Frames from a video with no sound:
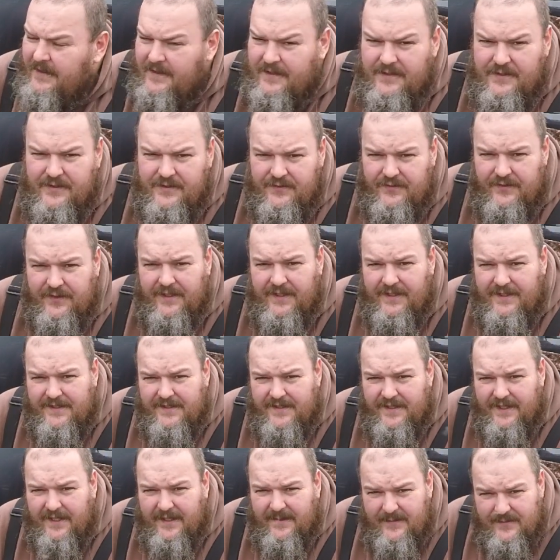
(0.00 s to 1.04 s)
Strange
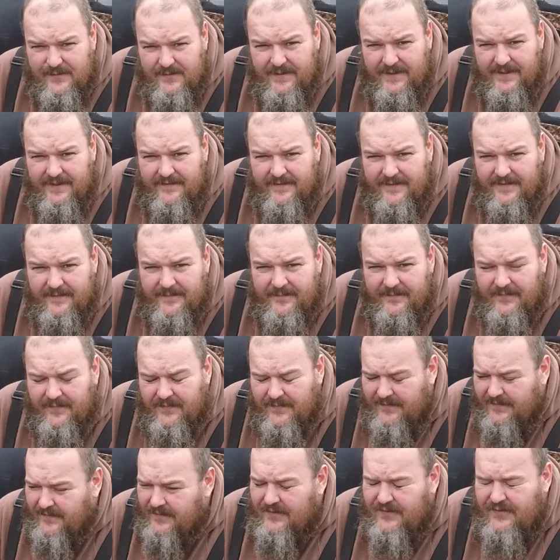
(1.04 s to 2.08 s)
times we live in.
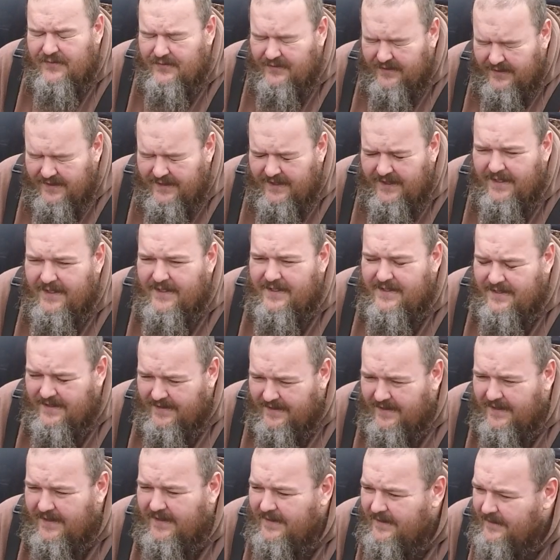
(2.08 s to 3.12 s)
Strange
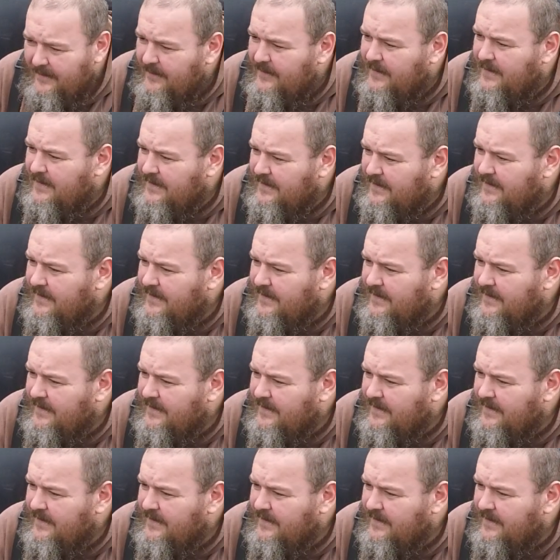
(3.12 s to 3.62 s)
times.